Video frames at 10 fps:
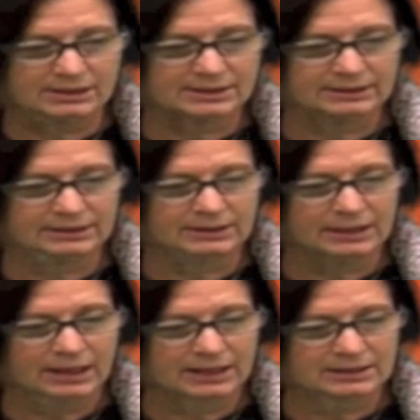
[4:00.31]
Duck
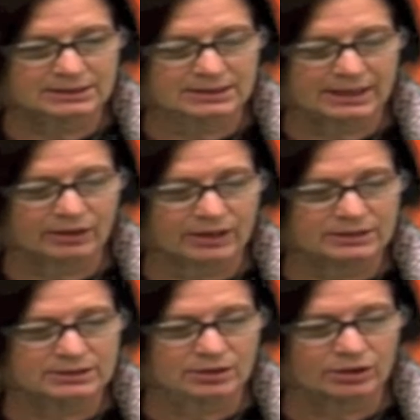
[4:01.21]
slid down
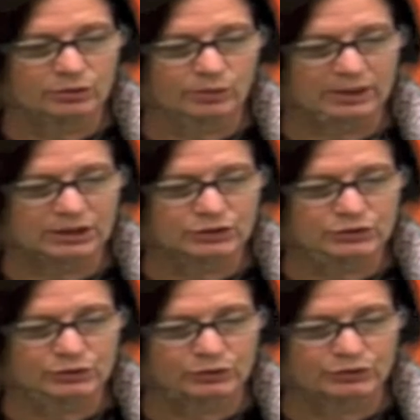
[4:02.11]
and started running in
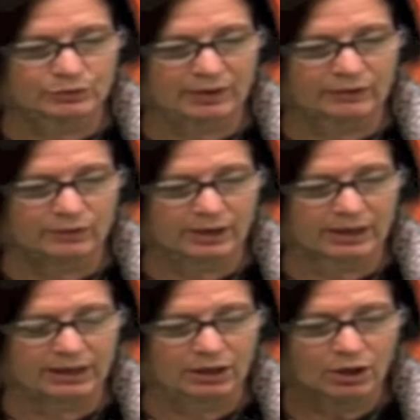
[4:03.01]
circles around their
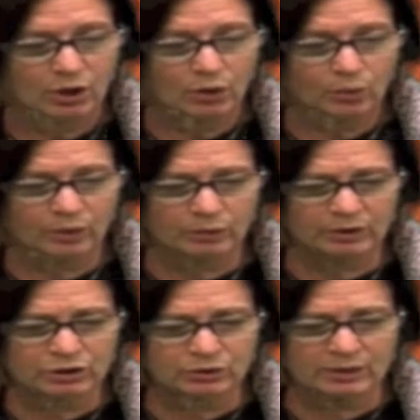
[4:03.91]
egg. "What do
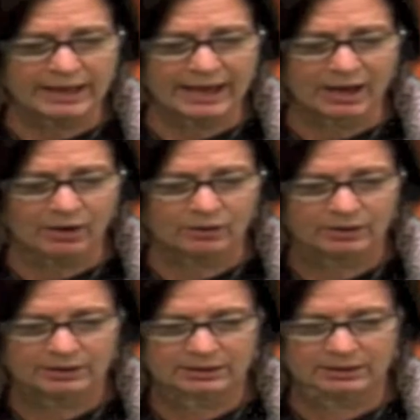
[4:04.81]
we do now?"
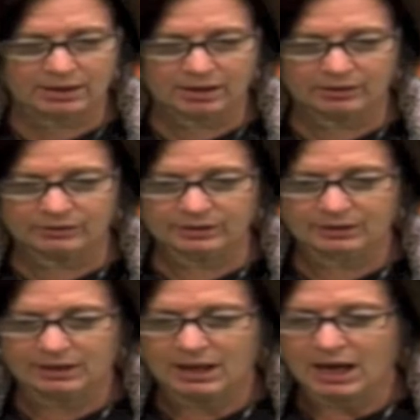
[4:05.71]
he hollered.
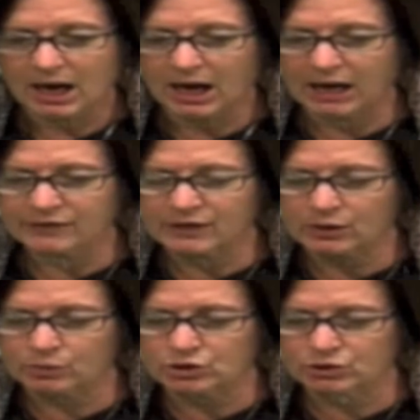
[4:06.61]
"I
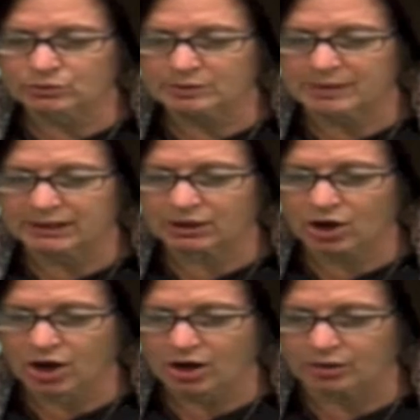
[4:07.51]
think we should remain
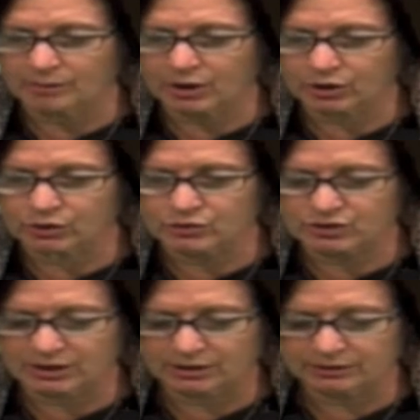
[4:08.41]
calm,"
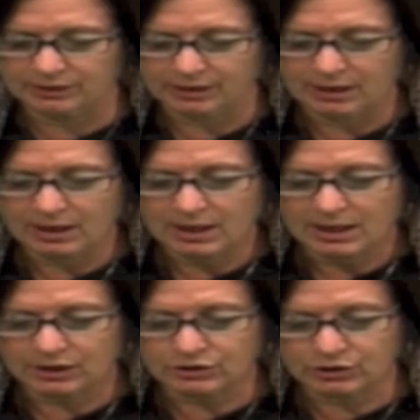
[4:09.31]
Goose yelled.
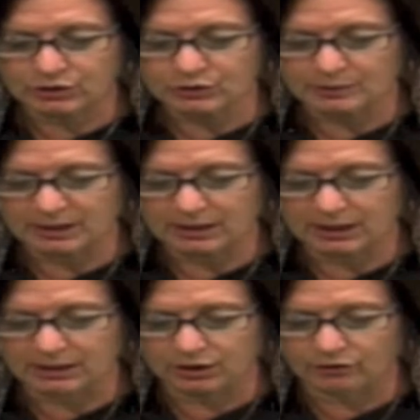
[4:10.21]
"Excuse me,"
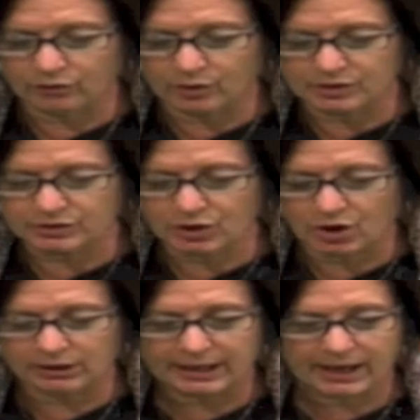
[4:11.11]
a little voice
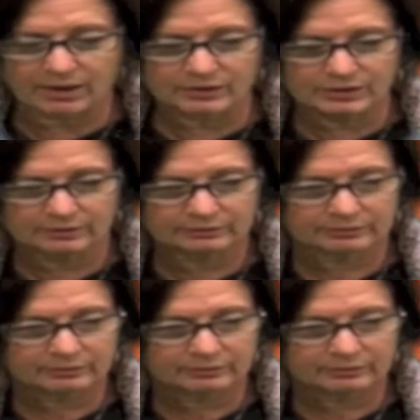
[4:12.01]
called out.